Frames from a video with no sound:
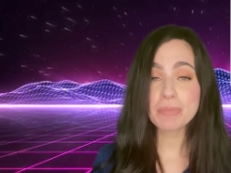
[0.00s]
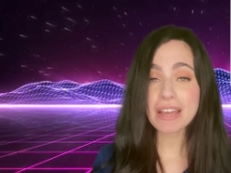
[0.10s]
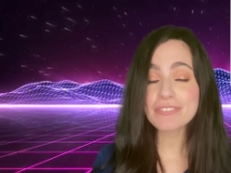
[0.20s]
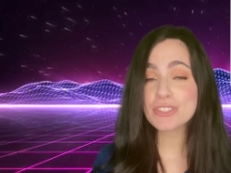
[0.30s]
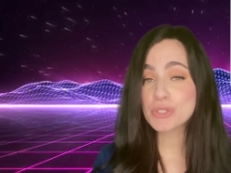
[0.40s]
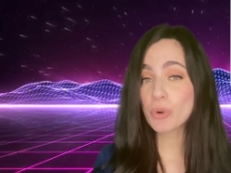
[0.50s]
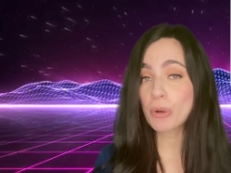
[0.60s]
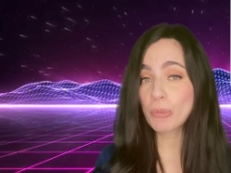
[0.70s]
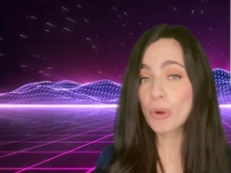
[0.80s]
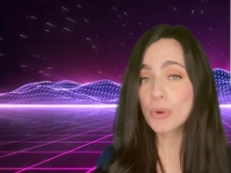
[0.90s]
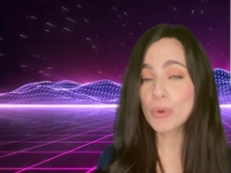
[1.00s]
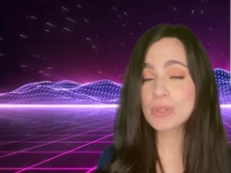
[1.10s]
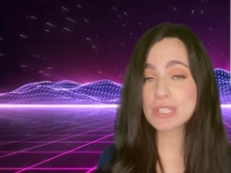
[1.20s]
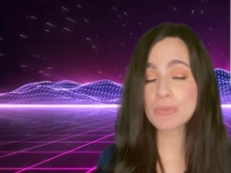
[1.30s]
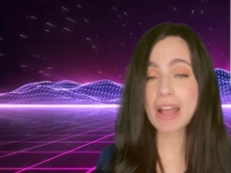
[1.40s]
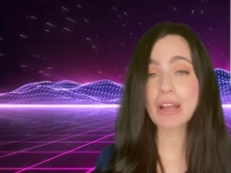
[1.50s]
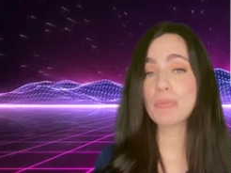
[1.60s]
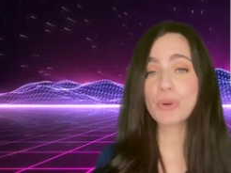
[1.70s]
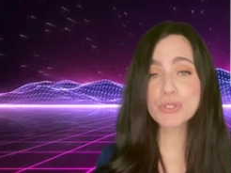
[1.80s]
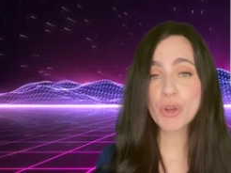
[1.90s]
Byfield score more goals and rack up
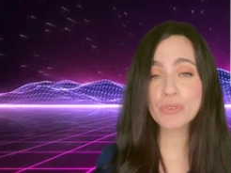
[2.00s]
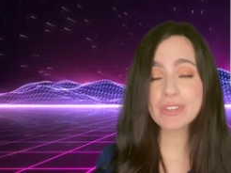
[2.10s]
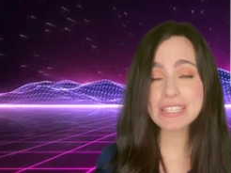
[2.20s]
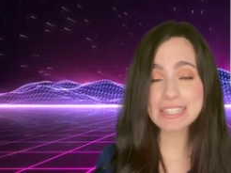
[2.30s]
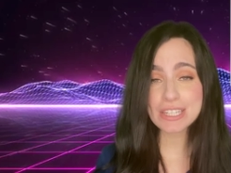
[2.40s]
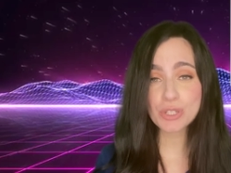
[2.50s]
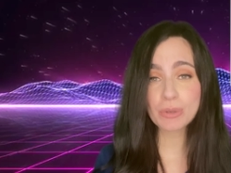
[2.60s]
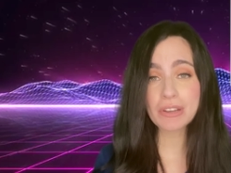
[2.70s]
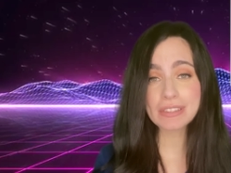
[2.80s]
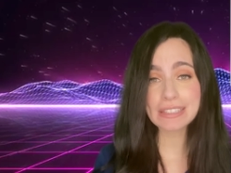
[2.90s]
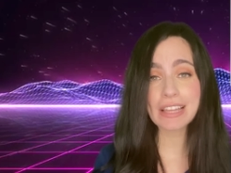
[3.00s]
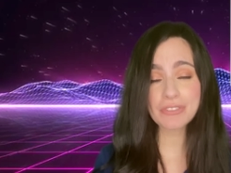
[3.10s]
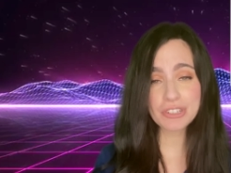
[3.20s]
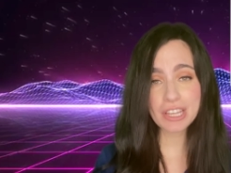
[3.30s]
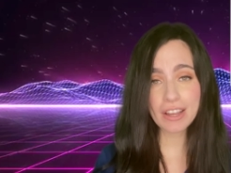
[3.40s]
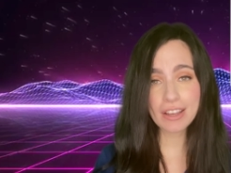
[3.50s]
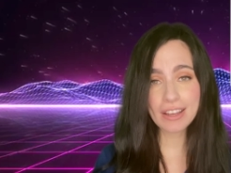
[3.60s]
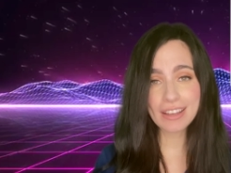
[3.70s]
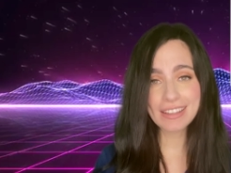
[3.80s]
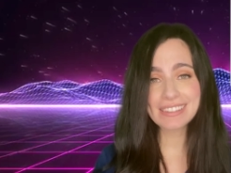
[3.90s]
more trophies in his career than Lafreniere?
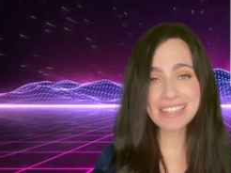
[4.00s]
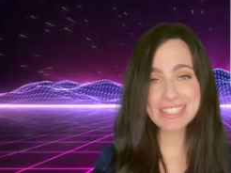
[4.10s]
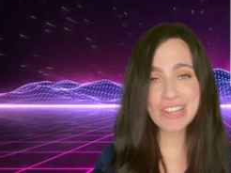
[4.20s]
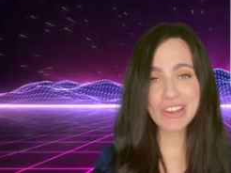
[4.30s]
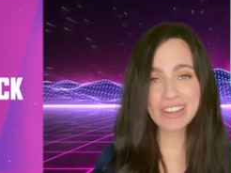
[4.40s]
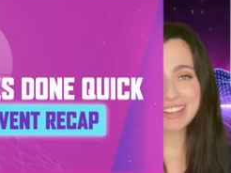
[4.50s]
Let us know.